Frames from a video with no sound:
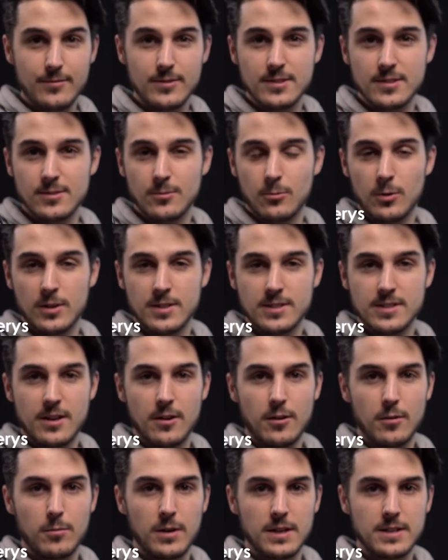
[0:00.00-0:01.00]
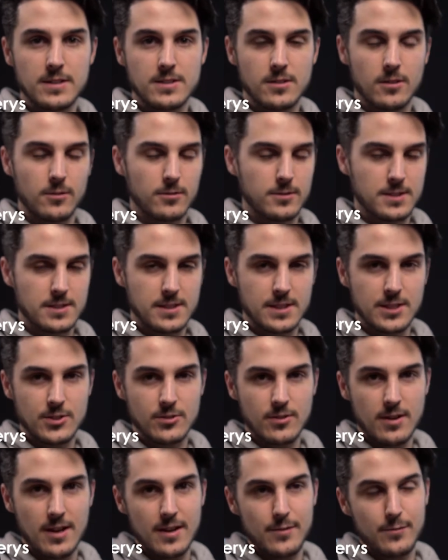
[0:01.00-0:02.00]
is a 1 terabyte solid state
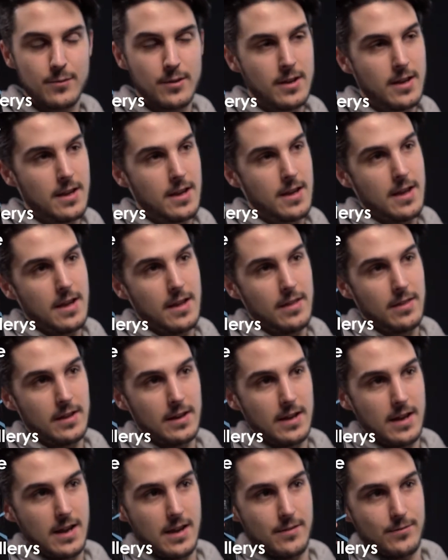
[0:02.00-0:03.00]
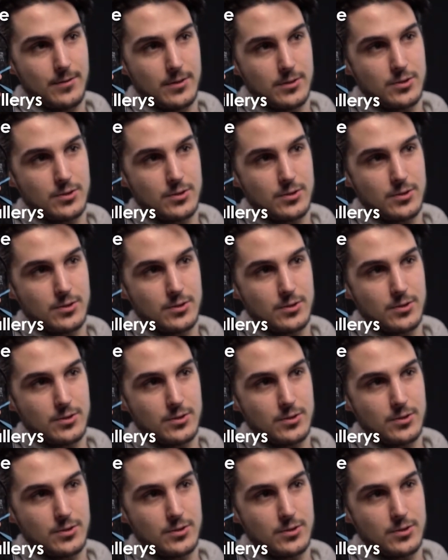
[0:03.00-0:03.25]
drive, and then I have a